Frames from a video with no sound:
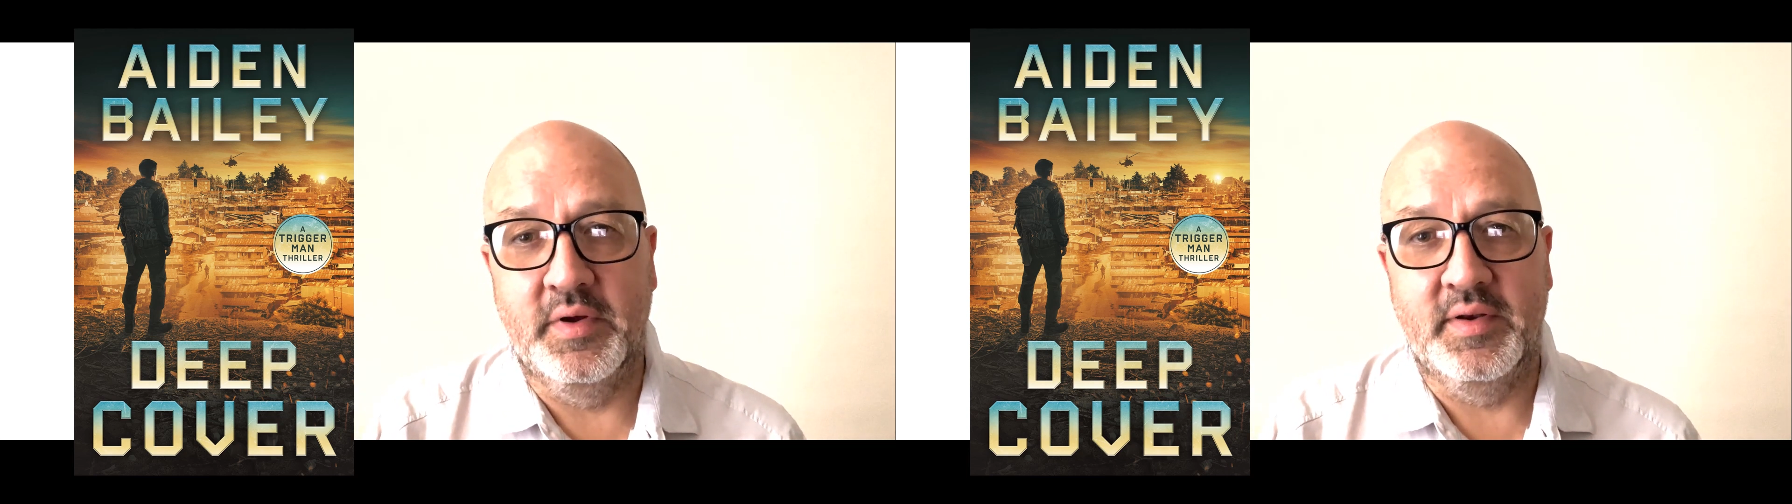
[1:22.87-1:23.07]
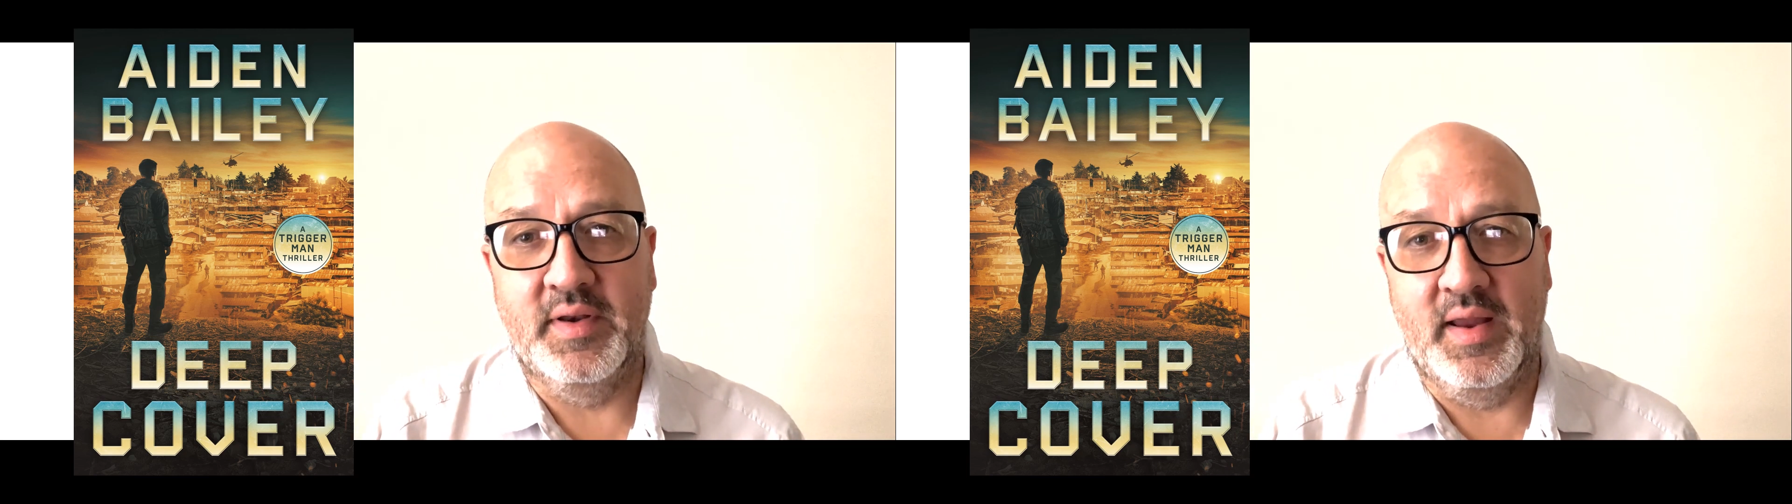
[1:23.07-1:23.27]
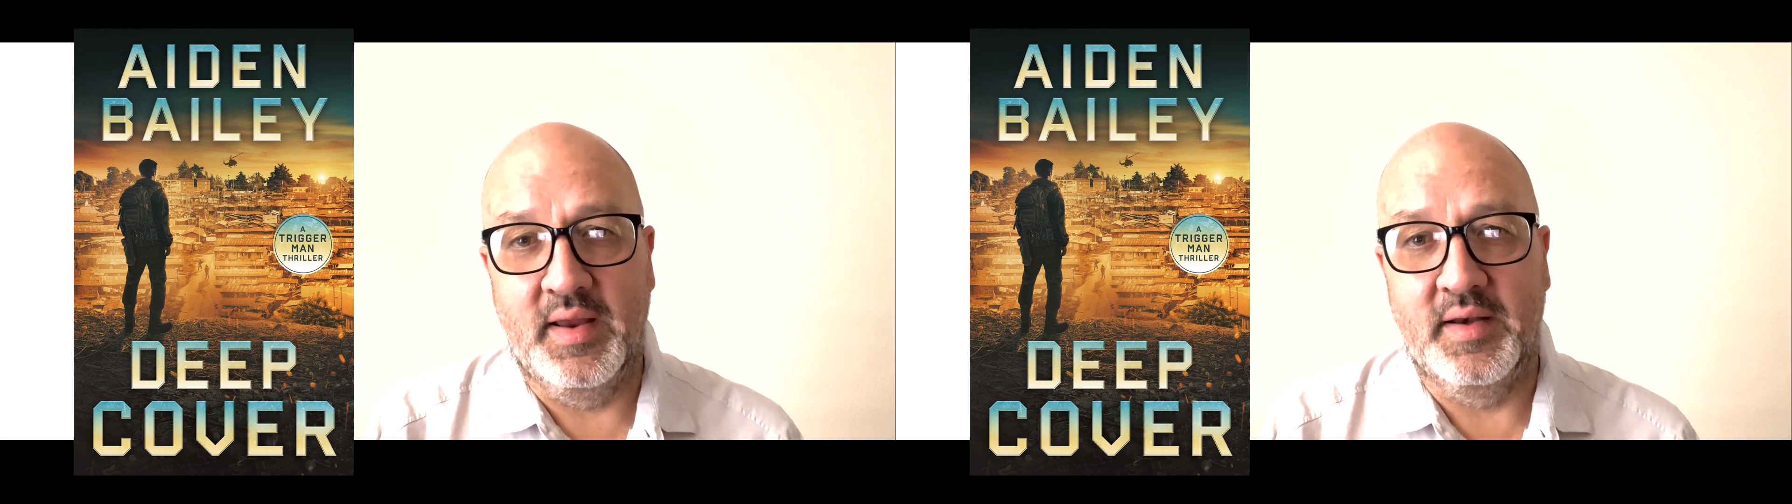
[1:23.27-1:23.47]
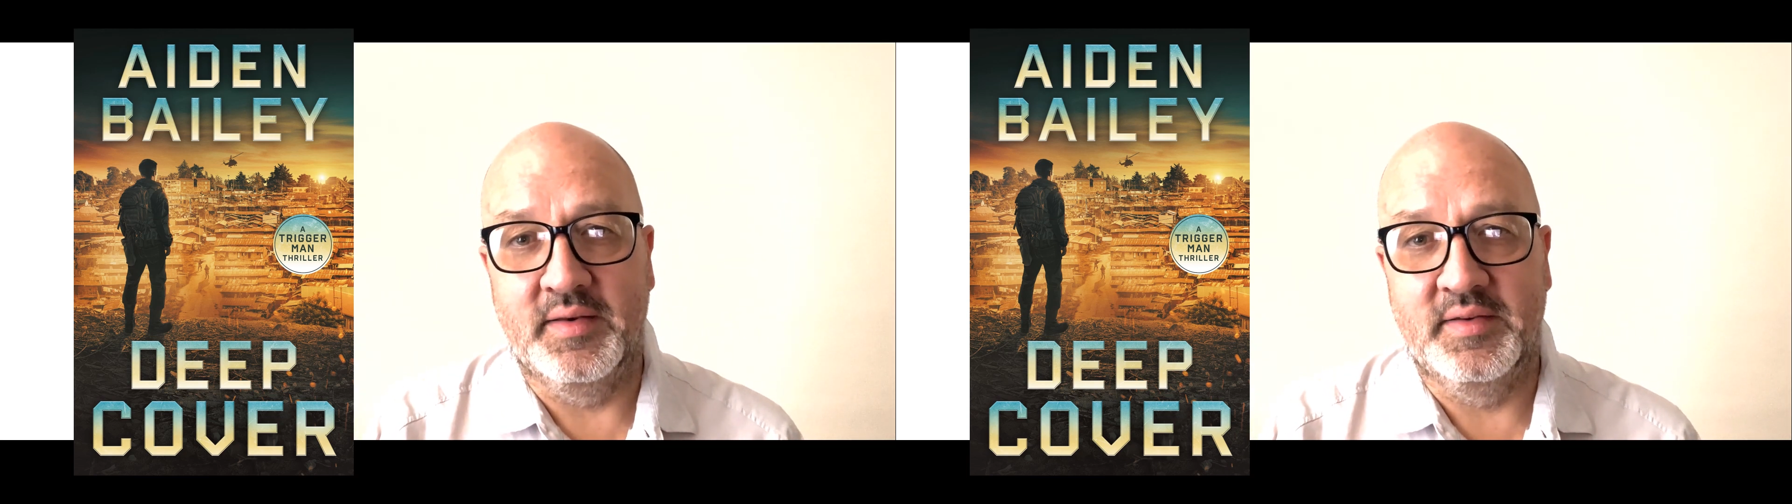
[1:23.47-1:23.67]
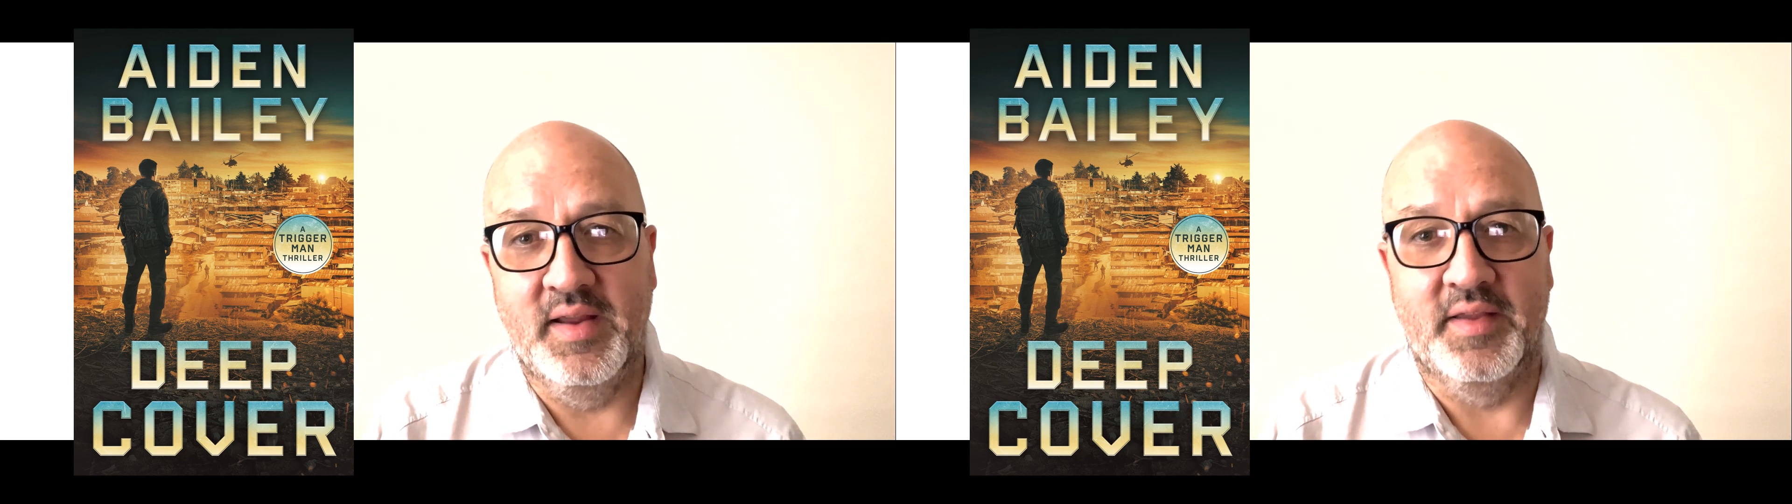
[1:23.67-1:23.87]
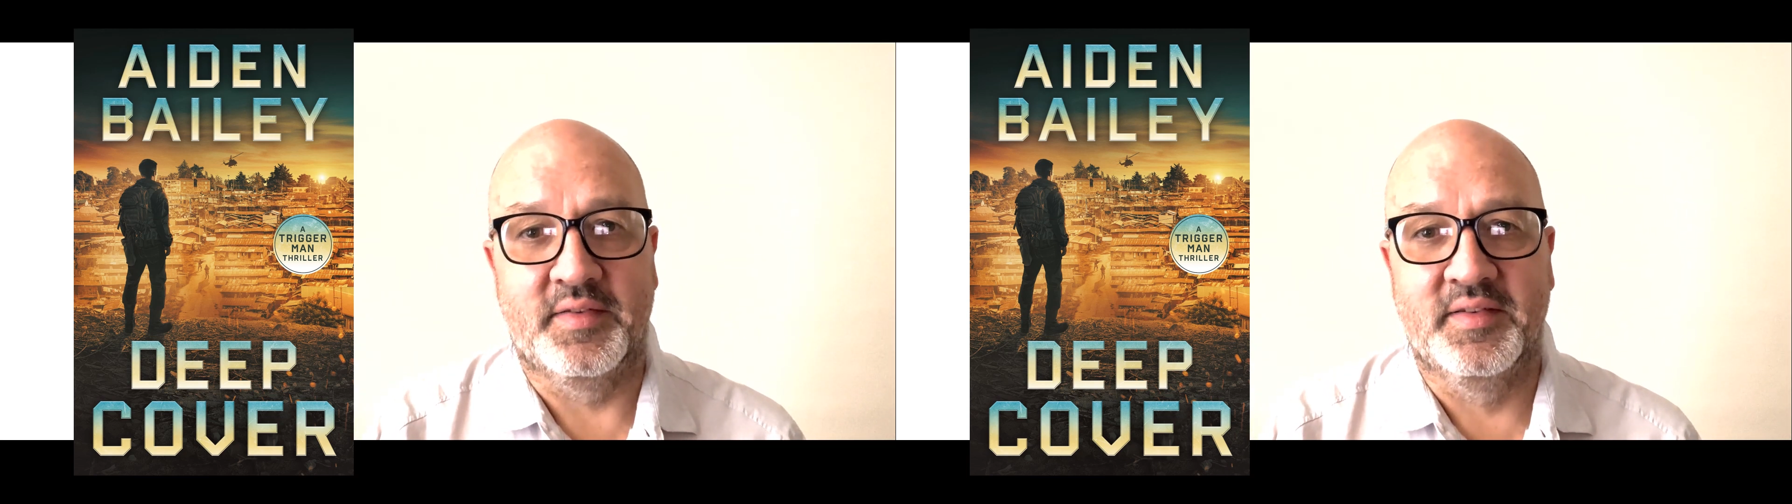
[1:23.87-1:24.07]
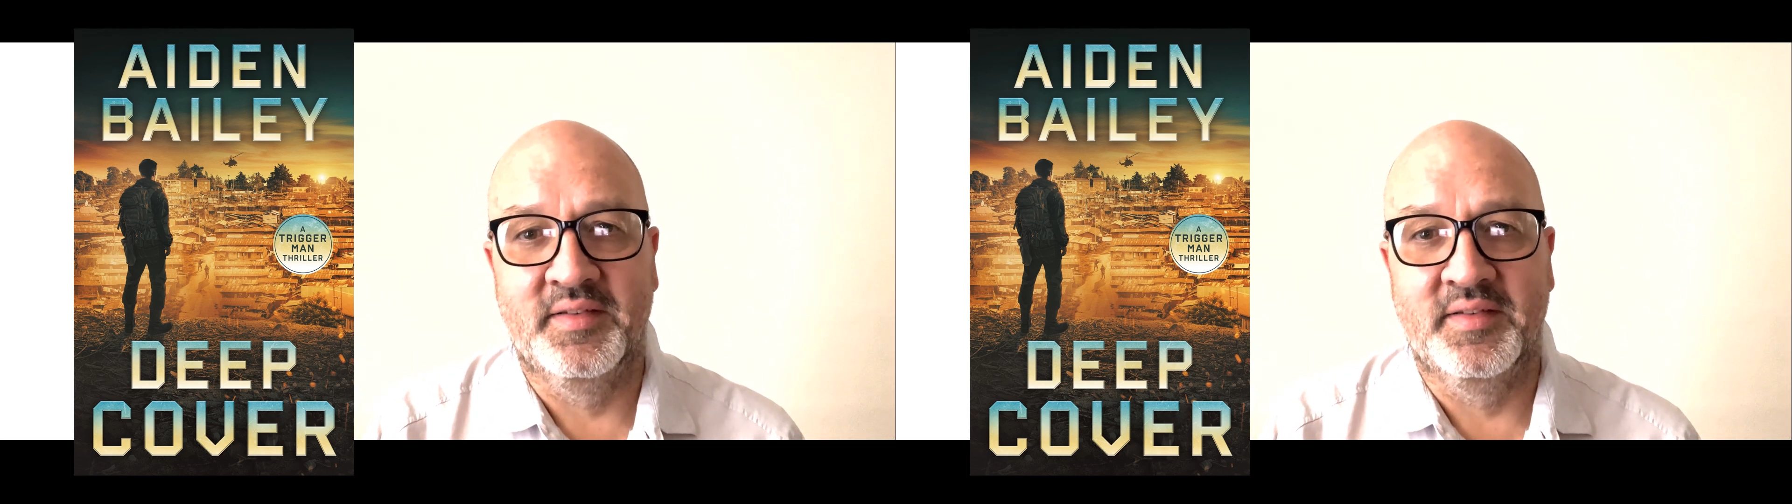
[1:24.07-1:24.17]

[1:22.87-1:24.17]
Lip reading: it. And yes,